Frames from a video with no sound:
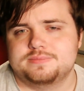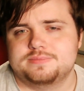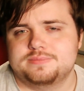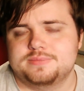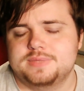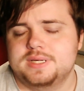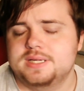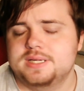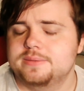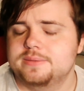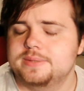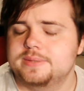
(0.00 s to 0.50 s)

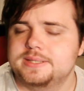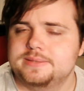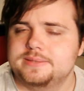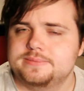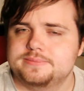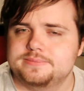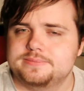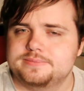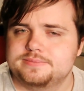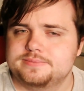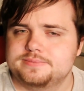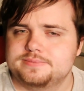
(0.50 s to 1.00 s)
Anyway,
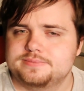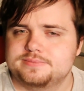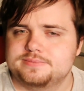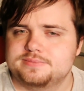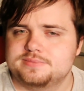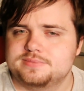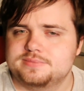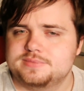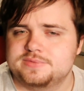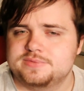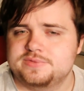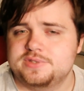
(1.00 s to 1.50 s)

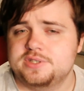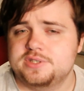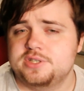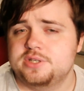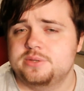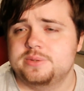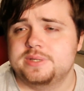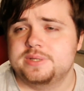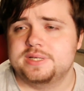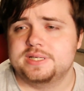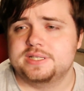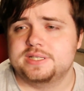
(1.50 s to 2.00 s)
if you're
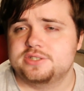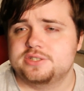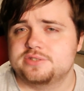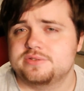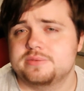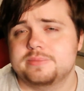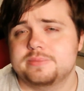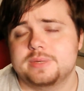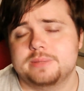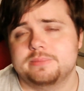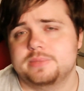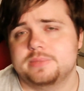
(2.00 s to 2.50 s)
new here, just
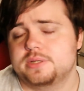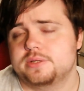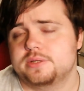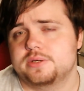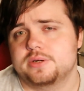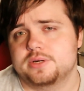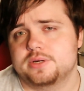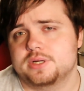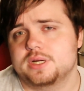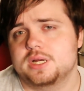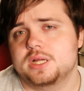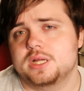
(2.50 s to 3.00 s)
remember you're
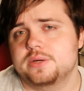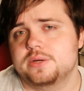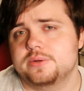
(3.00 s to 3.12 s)
not alone.